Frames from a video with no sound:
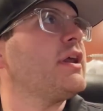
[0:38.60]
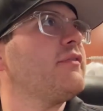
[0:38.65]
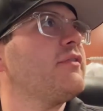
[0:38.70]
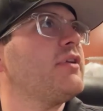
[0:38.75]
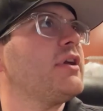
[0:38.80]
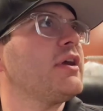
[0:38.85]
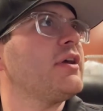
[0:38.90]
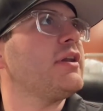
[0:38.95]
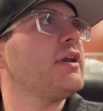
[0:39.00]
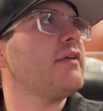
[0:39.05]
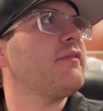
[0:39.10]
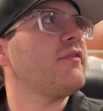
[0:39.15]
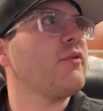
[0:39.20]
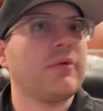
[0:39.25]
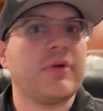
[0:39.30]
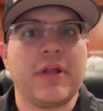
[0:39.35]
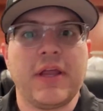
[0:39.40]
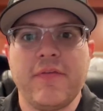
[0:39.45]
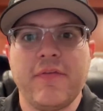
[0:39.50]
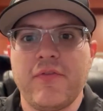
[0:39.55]
evening. Good evening.
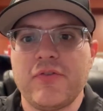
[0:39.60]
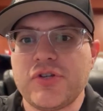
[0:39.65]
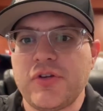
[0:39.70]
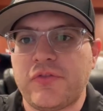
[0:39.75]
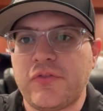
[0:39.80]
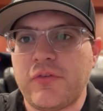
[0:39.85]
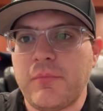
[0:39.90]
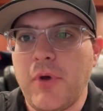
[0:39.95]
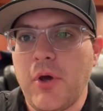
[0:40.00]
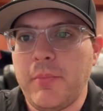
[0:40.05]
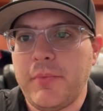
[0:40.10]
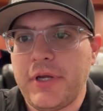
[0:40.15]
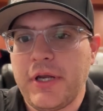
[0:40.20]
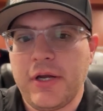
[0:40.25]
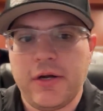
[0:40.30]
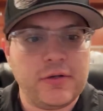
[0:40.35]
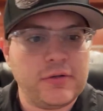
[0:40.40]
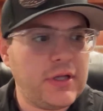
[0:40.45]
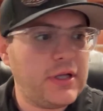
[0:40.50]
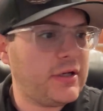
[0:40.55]
We're going to give it just a moment
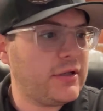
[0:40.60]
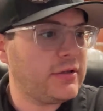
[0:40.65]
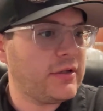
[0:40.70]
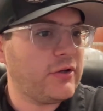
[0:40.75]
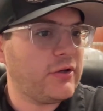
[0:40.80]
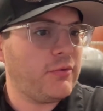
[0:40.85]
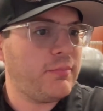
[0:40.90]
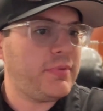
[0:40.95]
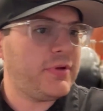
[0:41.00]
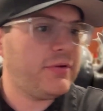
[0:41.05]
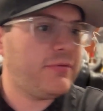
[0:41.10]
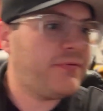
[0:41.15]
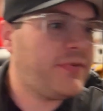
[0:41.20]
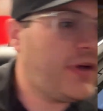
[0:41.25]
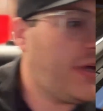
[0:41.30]
here to let a little bit of